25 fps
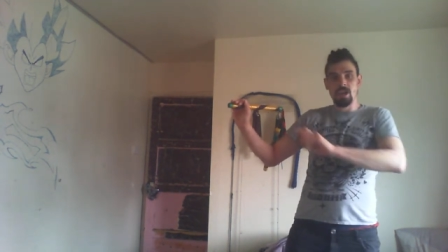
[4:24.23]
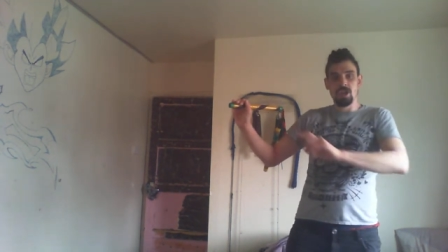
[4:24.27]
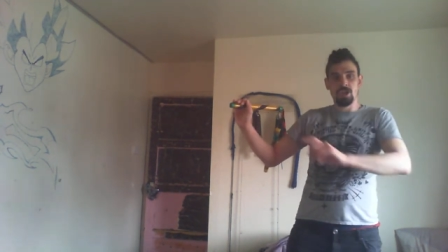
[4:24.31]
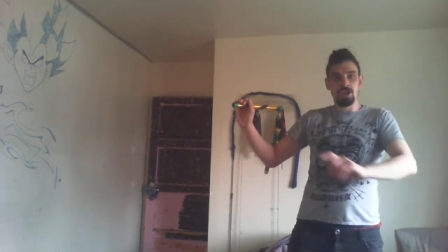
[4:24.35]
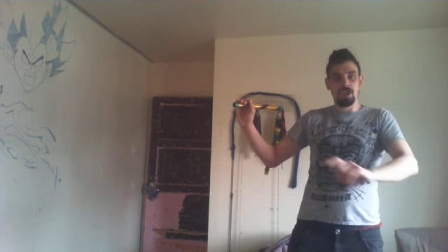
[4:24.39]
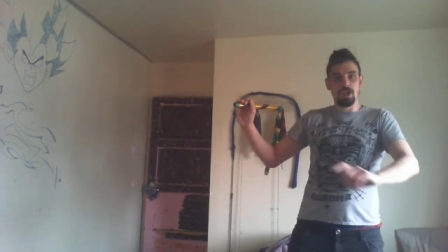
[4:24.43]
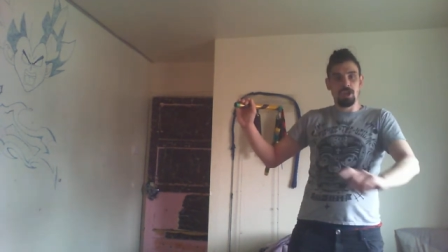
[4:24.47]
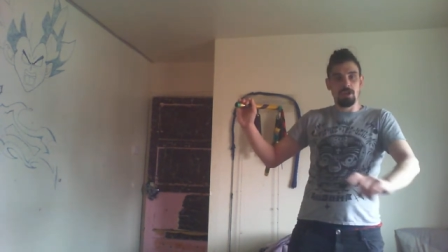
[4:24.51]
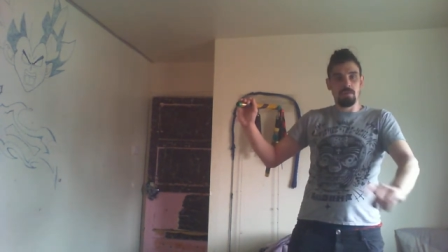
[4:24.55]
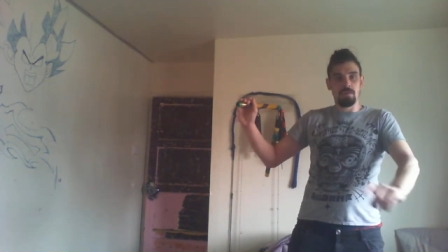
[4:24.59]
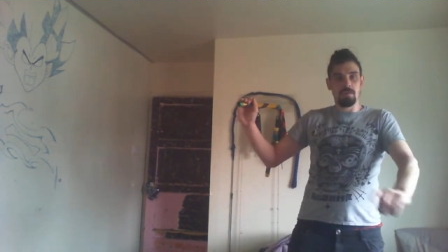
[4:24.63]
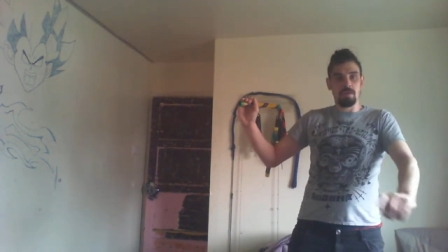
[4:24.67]

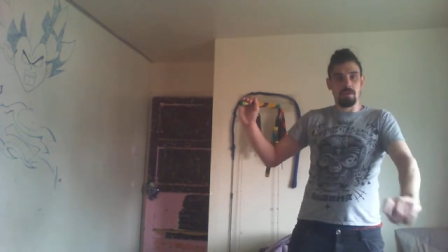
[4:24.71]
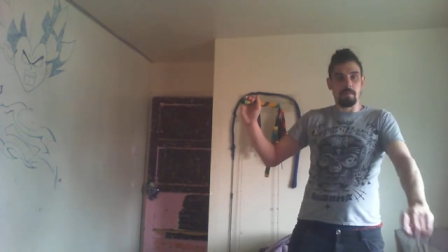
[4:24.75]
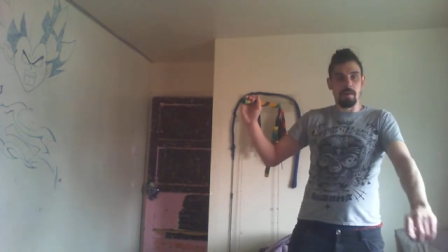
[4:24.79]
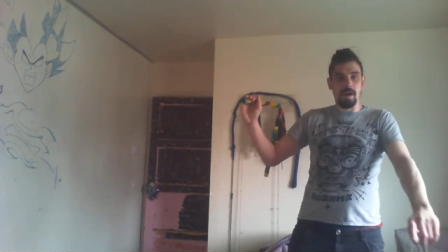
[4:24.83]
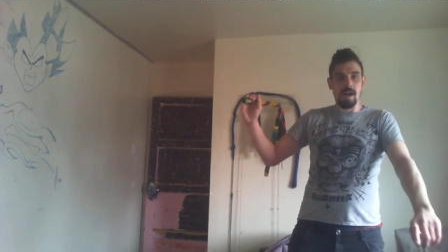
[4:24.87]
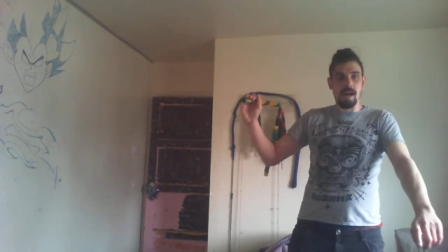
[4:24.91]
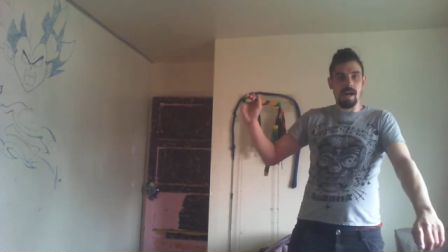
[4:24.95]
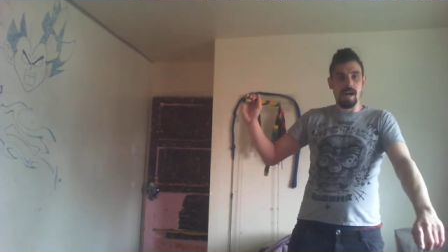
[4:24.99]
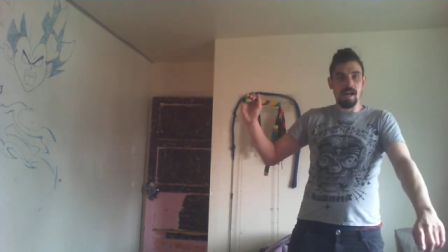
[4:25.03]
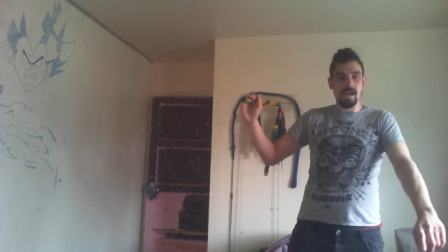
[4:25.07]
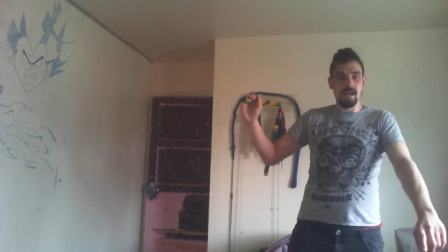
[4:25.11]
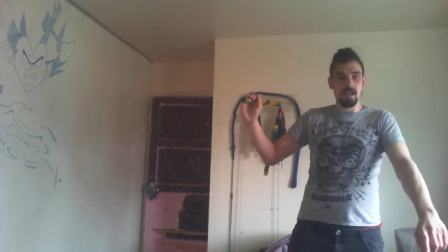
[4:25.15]
to the
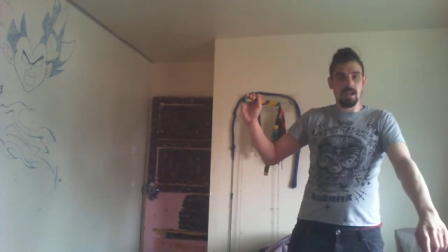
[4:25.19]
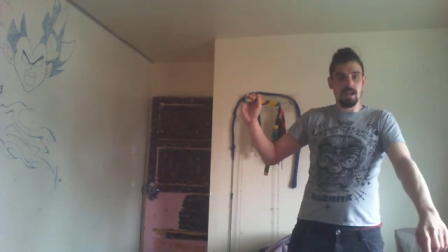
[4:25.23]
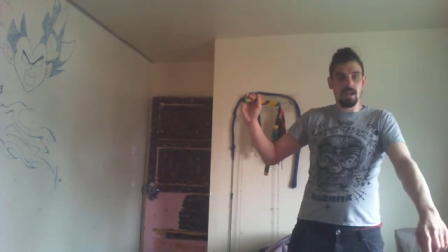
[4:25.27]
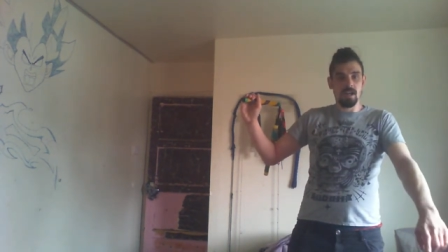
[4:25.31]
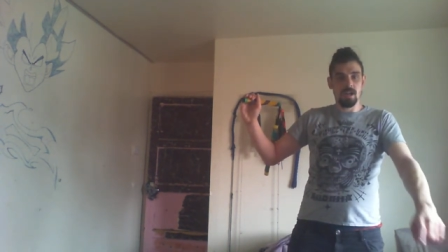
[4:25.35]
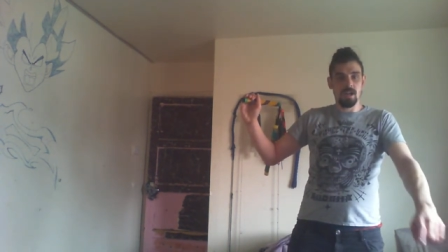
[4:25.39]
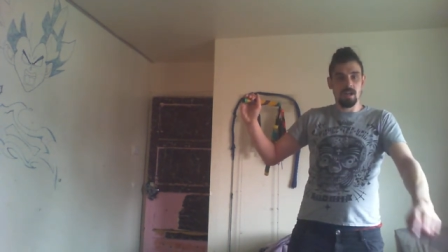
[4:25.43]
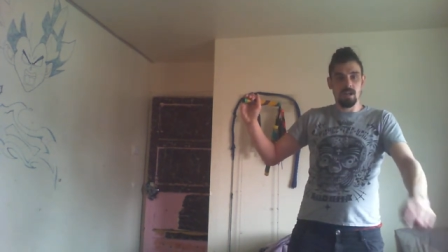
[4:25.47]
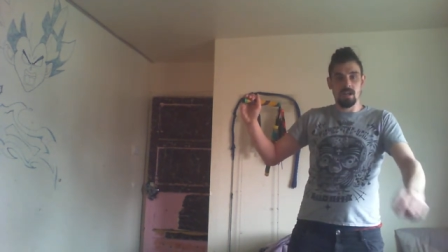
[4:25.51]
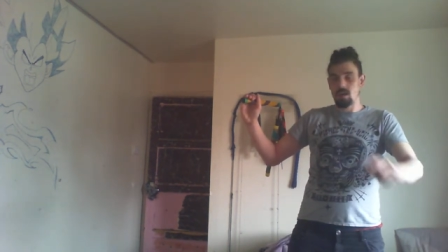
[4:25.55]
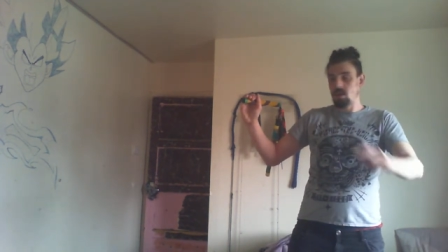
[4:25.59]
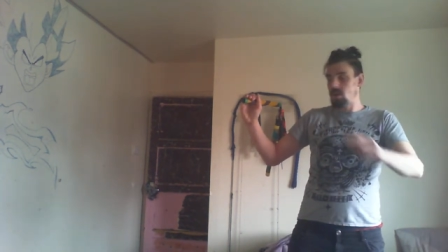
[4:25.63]
back
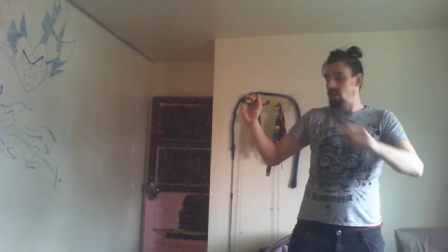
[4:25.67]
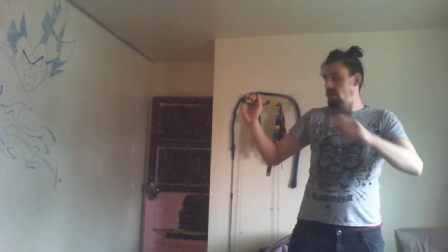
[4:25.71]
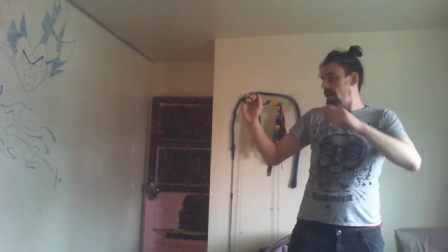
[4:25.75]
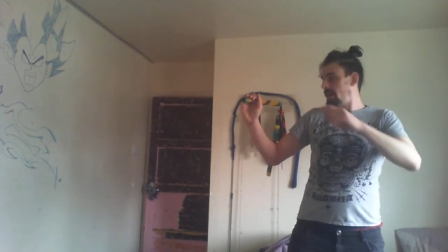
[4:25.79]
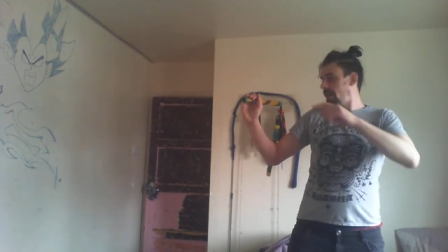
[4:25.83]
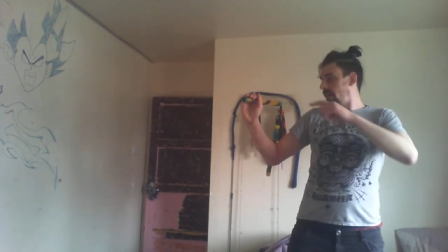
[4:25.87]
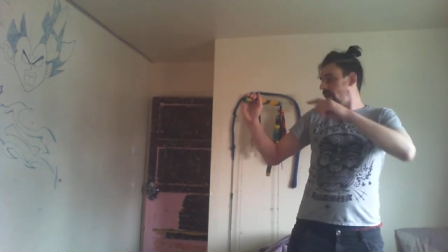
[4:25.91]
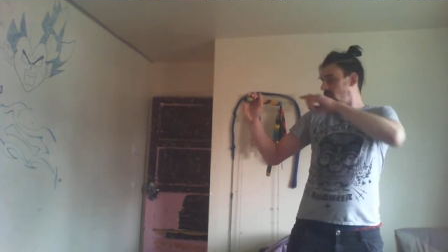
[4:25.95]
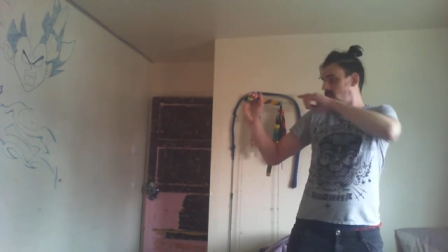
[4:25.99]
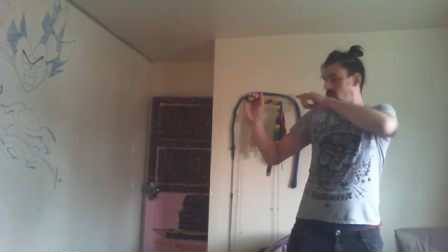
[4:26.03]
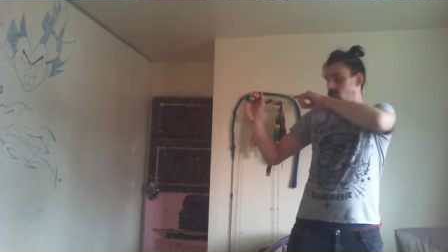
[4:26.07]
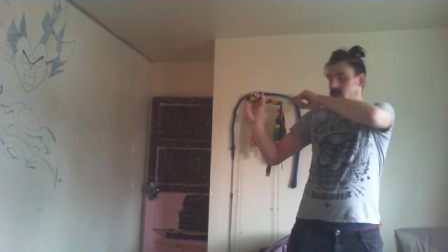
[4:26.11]

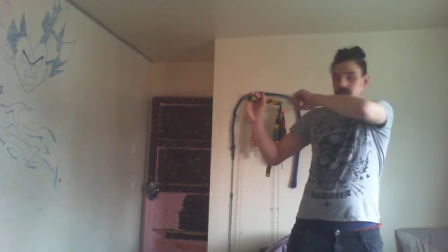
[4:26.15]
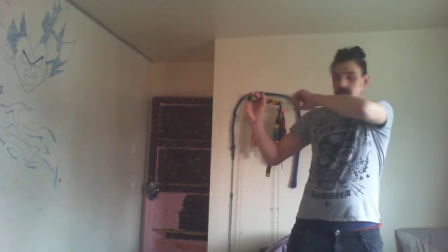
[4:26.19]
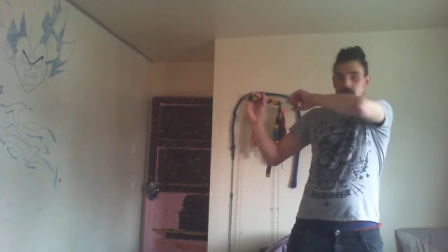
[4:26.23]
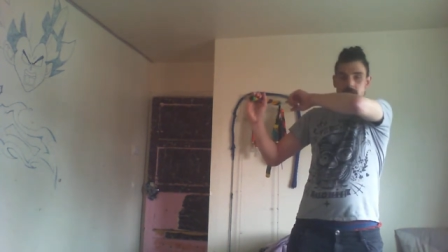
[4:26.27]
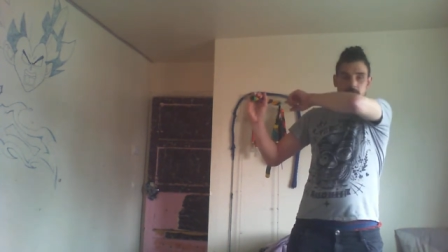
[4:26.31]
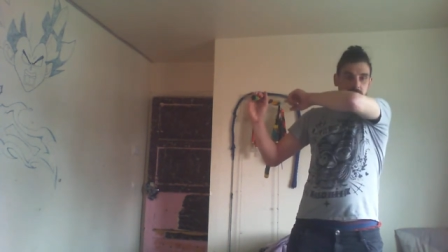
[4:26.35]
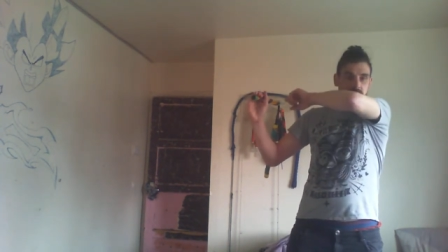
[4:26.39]
so